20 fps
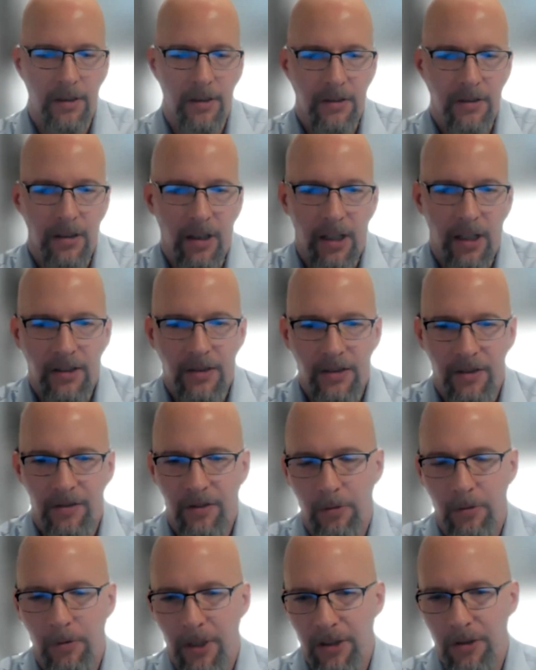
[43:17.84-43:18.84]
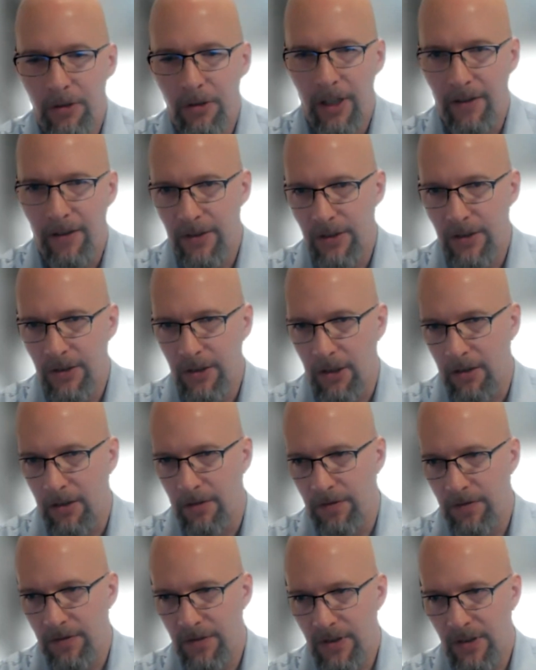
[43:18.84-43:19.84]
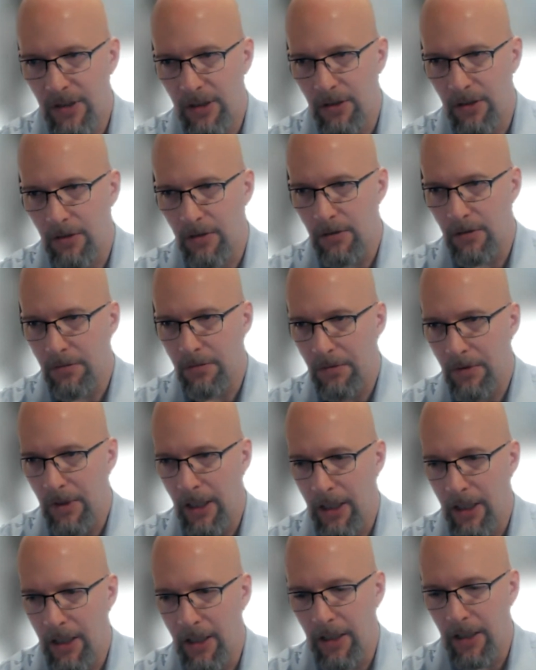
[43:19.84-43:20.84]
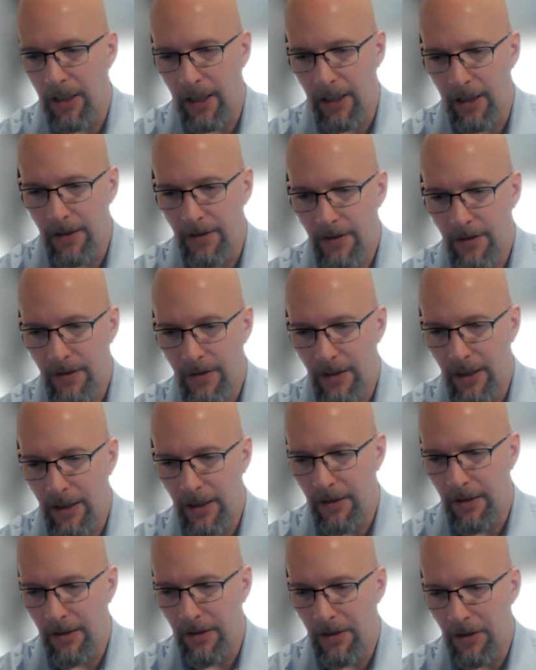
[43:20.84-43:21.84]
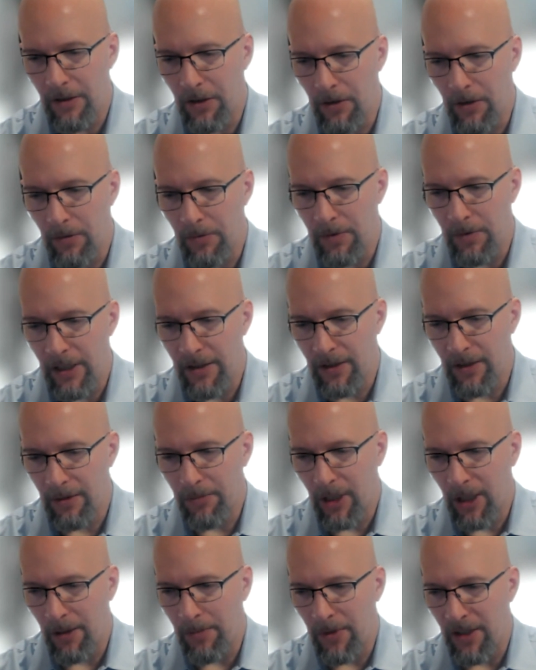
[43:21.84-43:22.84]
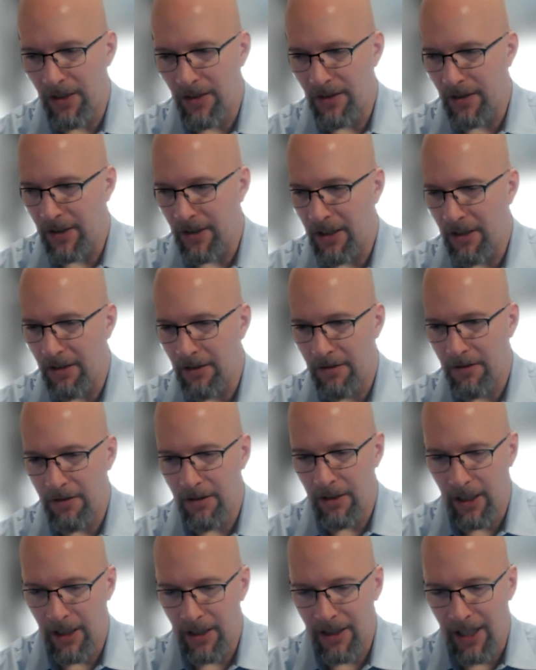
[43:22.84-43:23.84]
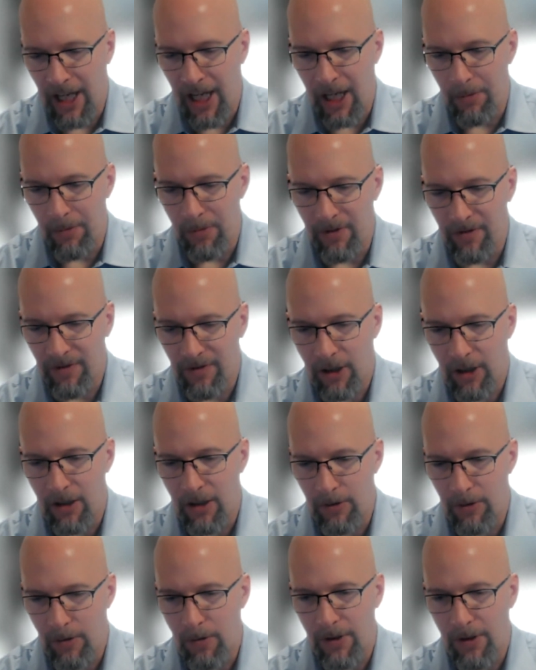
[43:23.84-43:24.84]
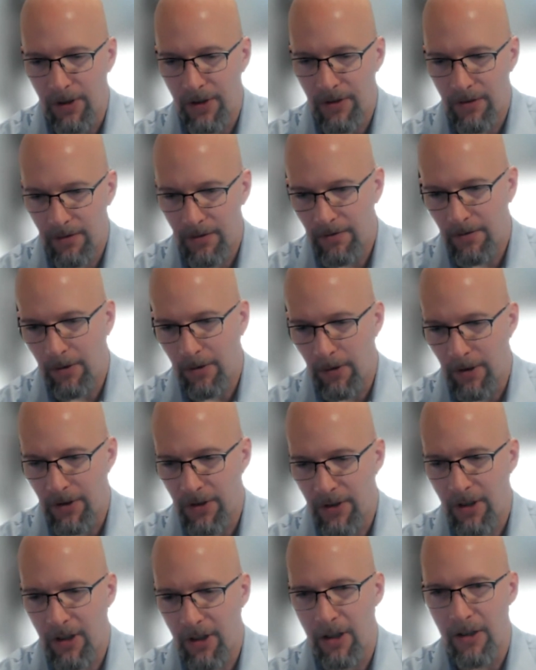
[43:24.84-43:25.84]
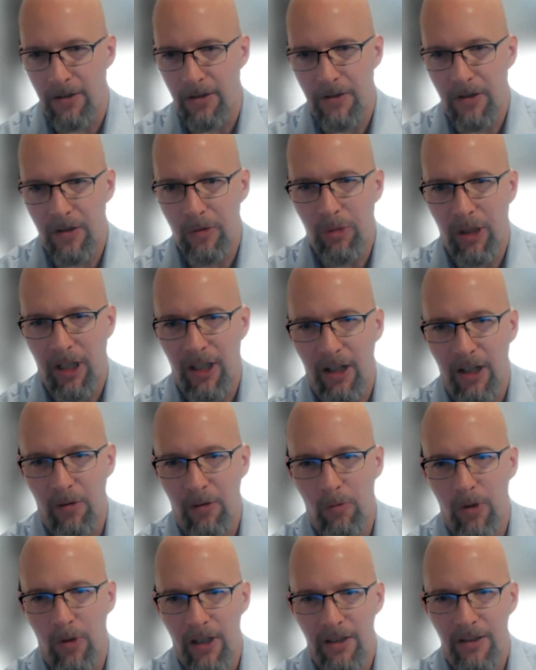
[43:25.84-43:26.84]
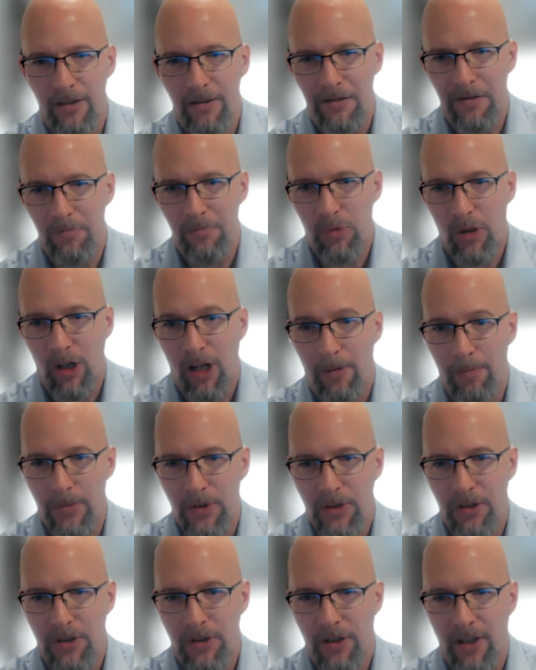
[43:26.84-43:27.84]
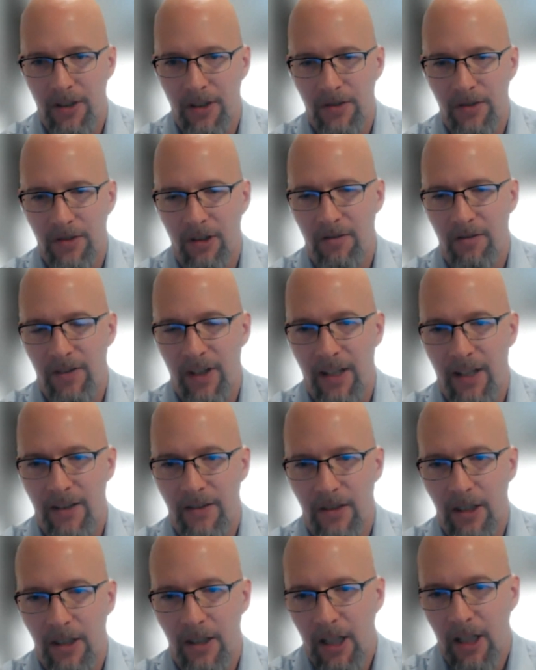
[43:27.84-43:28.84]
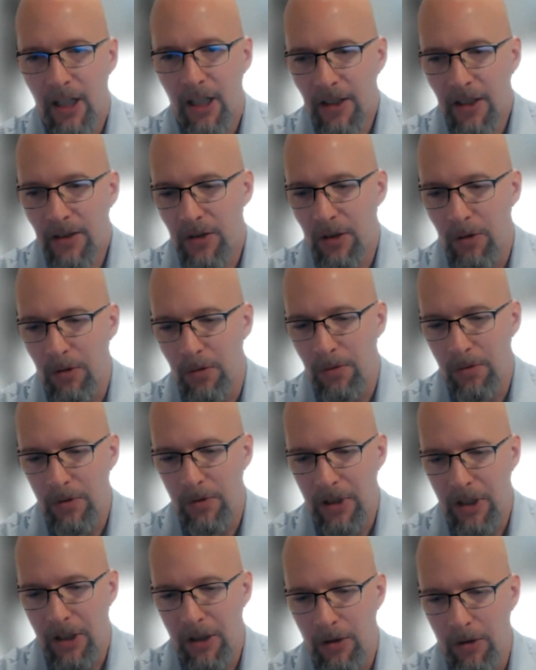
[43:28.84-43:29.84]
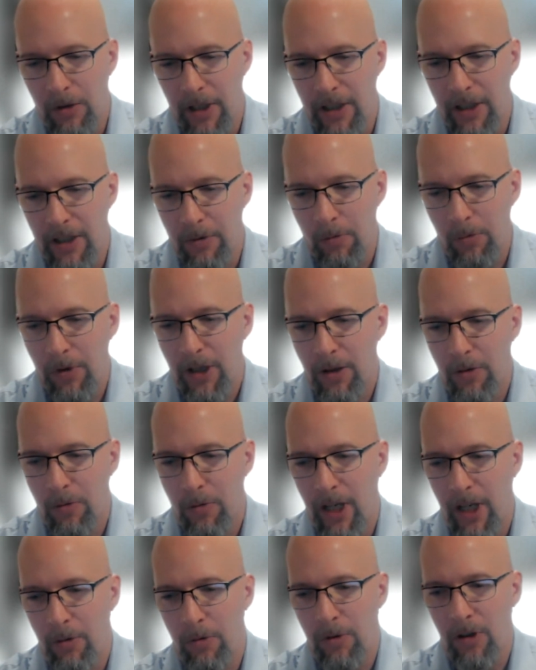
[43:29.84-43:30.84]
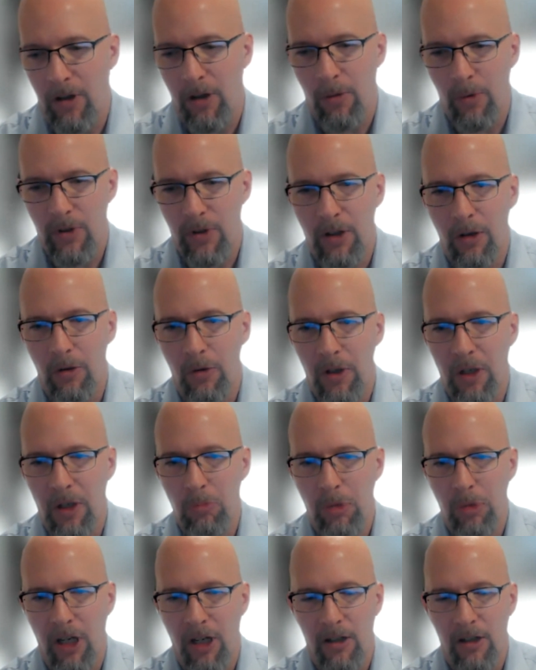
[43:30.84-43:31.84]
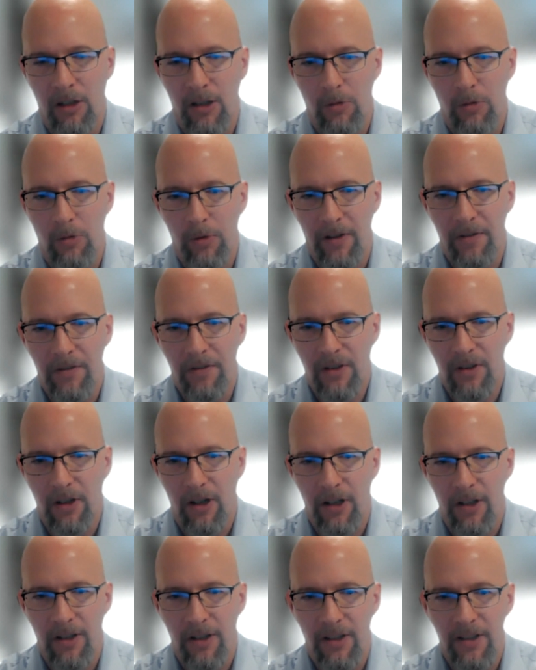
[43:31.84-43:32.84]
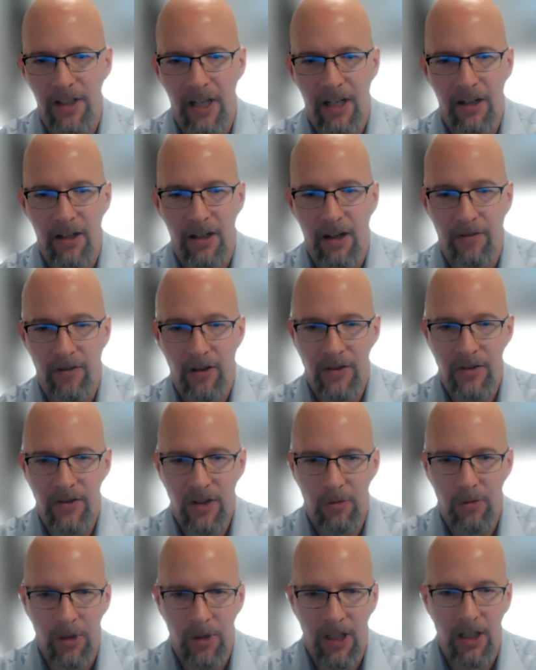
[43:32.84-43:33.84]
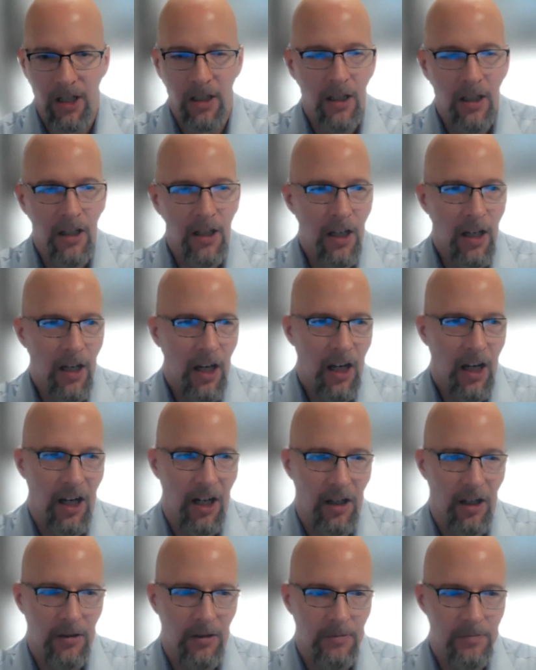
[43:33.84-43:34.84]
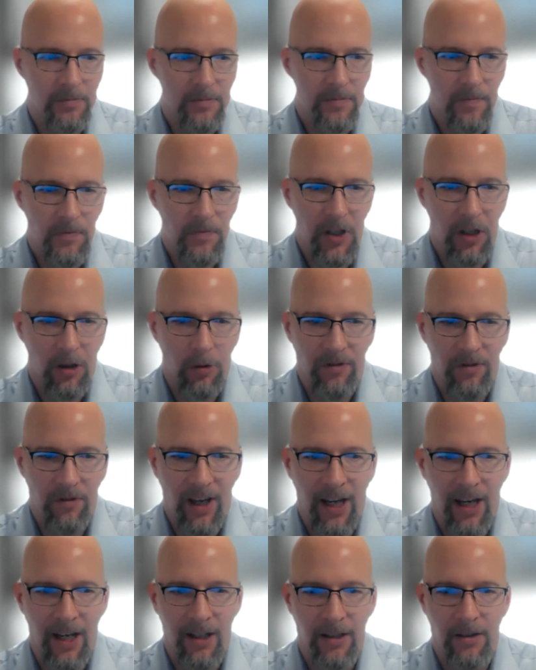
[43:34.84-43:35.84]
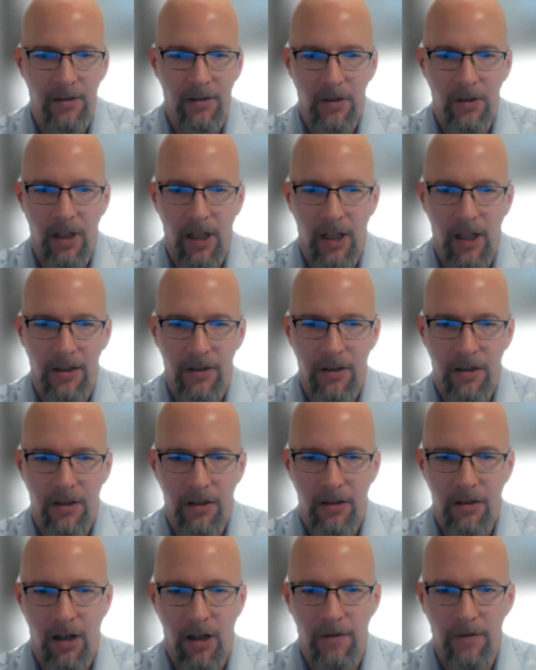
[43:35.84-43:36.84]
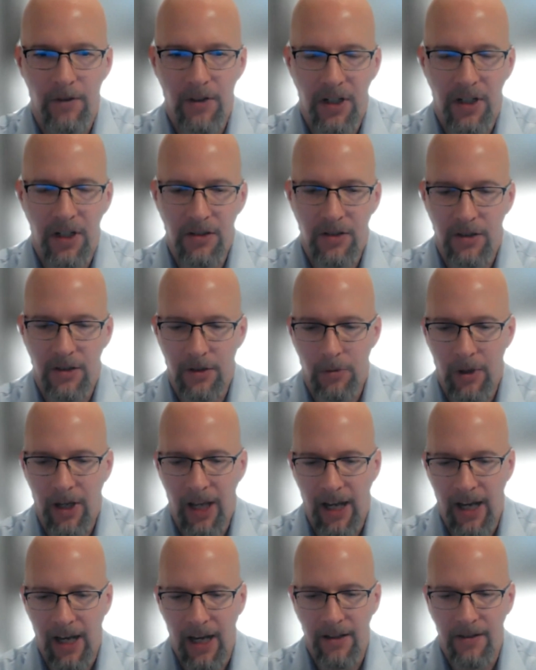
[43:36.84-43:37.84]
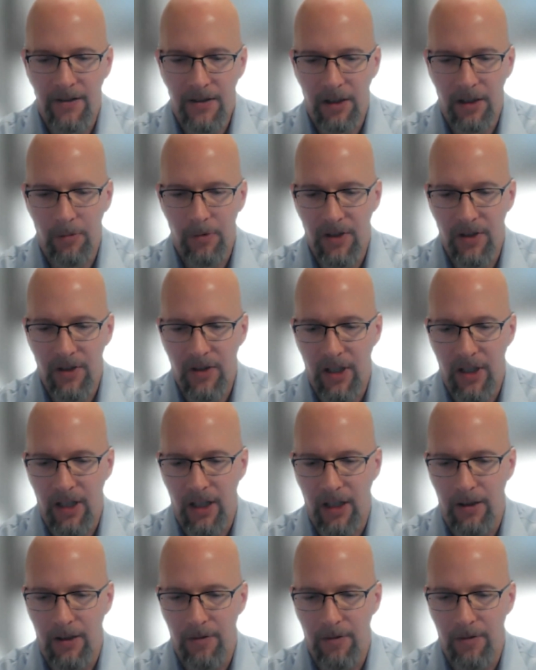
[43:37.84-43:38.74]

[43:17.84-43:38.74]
there's a lot of stuff that we do have to solve still, and it's sometimes it is a game of horse cart, depending on what problems you're trying to solve fast. So in a weird way, we're almost going in parallel. We've started a data governance committee. We've had conversations, and we had some of this